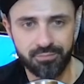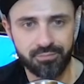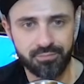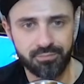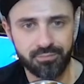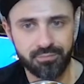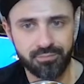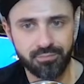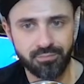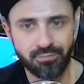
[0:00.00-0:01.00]

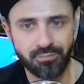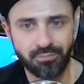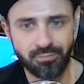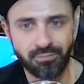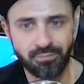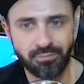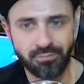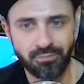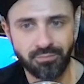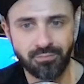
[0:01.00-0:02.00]

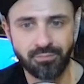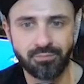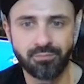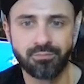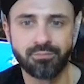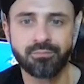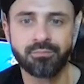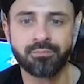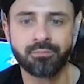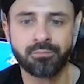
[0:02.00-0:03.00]

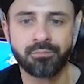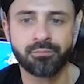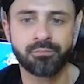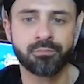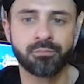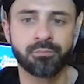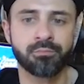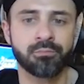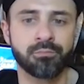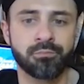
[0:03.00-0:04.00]

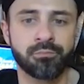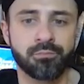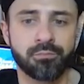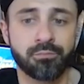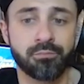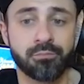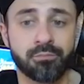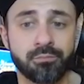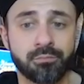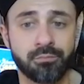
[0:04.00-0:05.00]

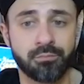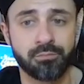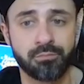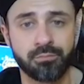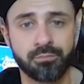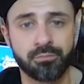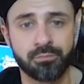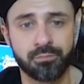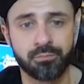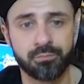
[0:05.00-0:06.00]

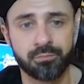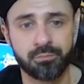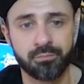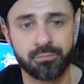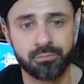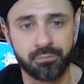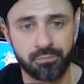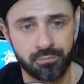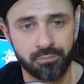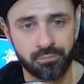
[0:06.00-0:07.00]

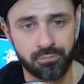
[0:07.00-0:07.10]
(not speaking)